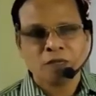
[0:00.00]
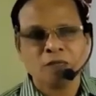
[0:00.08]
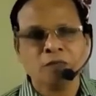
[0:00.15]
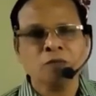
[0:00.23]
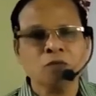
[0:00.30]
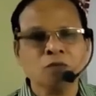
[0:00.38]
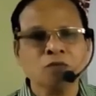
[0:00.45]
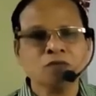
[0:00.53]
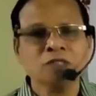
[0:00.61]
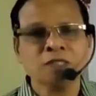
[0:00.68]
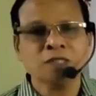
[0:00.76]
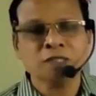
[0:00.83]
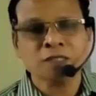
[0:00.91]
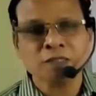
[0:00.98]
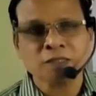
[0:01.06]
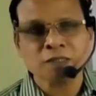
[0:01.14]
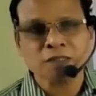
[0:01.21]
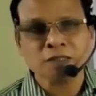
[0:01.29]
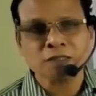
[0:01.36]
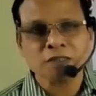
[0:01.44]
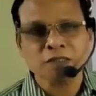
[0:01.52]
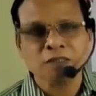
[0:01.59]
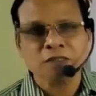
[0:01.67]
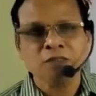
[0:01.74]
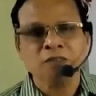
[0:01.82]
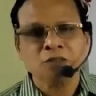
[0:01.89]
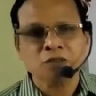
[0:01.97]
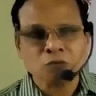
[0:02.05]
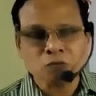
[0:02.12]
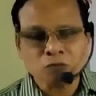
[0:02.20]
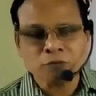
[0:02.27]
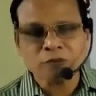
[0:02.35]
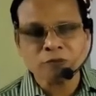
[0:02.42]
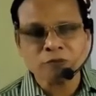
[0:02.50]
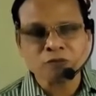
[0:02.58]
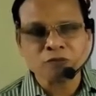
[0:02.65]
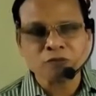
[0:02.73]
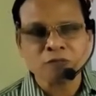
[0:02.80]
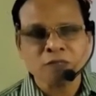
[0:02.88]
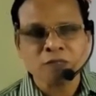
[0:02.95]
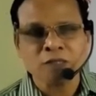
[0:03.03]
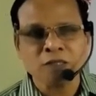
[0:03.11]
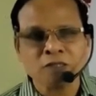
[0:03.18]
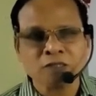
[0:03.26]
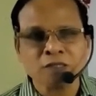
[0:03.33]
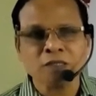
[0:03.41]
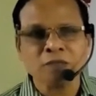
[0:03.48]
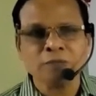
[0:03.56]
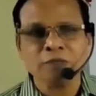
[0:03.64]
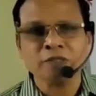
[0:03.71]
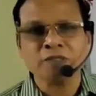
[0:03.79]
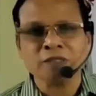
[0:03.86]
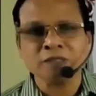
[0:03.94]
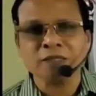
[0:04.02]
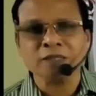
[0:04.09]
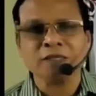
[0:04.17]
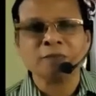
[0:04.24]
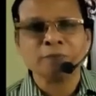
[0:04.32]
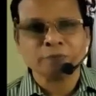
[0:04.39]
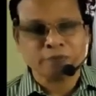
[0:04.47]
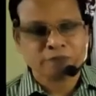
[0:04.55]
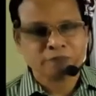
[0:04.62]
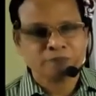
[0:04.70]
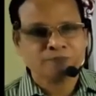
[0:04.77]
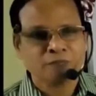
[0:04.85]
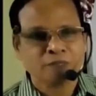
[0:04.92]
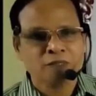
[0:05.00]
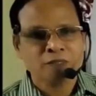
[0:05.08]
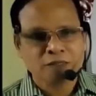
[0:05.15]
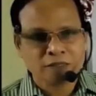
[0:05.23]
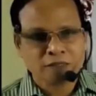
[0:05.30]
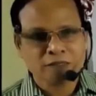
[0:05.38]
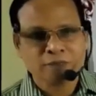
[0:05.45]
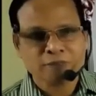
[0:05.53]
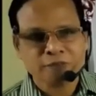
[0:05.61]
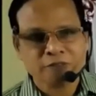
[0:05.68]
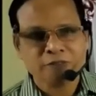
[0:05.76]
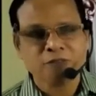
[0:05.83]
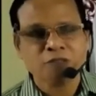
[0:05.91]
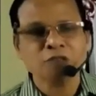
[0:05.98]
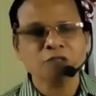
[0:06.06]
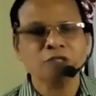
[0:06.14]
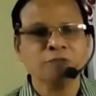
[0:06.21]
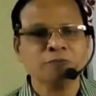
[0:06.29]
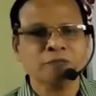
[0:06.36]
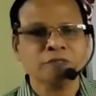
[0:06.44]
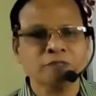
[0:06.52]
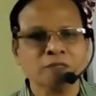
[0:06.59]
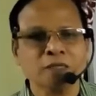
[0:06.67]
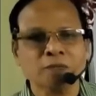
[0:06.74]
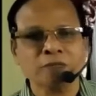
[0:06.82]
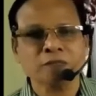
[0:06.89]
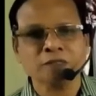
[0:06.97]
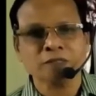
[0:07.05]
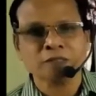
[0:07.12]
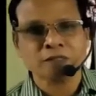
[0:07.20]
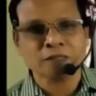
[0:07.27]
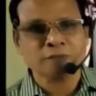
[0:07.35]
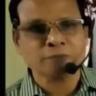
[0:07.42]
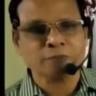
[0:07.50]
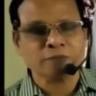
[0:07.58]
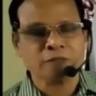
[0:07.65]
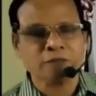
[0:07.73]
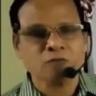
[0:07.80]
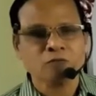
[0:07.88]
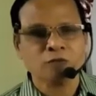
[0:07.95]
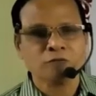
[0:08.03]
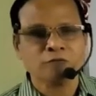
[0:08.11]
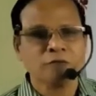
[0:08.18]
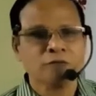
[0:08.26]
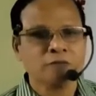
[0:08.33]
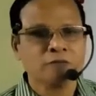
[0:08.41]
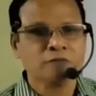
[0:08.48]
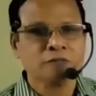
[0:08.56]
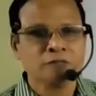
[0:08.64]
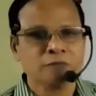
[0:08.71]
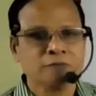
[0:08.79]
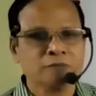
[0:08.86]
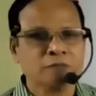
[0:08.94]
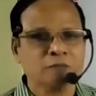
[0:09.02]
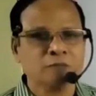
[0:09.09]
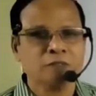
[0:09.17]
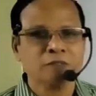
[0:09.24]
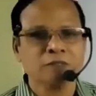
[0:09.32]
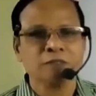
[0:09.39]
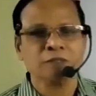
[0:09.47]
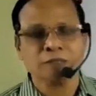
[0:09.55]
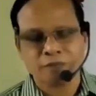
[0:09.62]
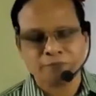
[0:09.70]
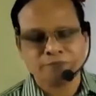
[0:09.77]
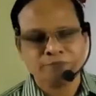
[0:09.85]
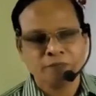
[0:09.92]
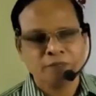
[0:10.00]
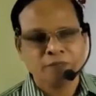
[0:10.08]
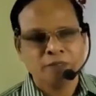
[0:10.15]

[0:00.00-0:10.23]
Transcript: And those generated cells could be used in cell-based therapies. Therapies, treatment, cell-based therapy, what we have, stem cell-based therapy.